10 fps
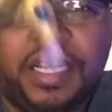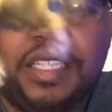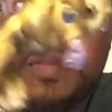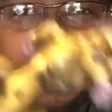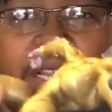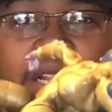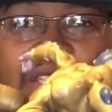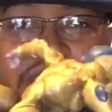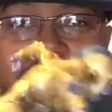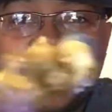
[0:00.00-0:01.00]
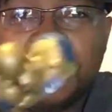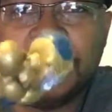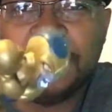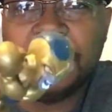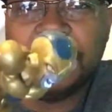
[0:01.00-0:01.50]
He's gonna be lunging
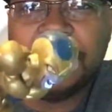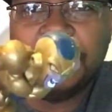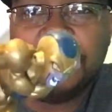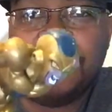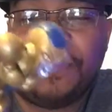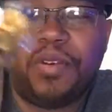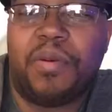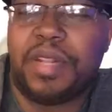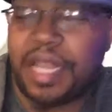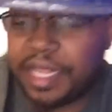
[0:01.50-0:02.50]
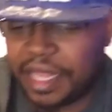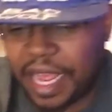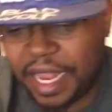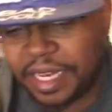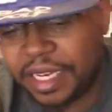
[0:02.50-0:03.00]
forward like
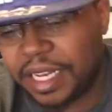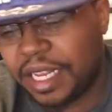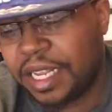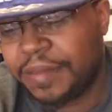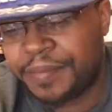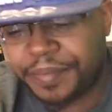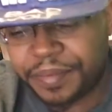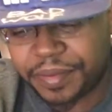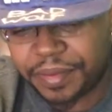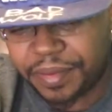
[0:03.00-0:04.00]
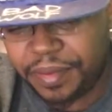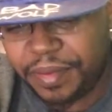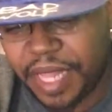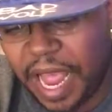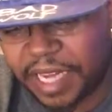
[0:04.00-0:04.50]
that.
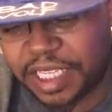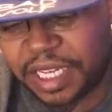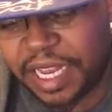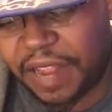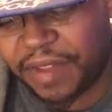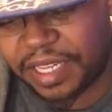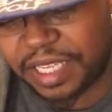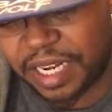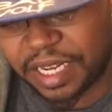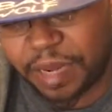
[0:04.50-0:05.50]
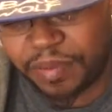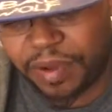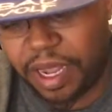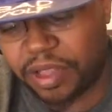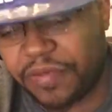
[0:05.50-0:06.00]
Actually, like I've actually got a couple
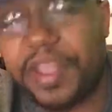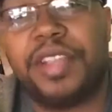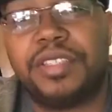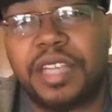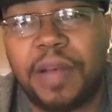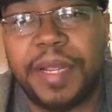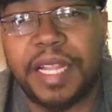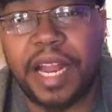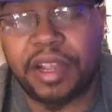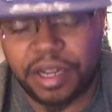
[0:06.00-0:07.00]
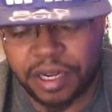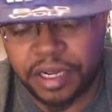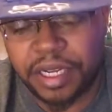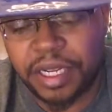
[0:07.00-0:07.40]
other figures coming that are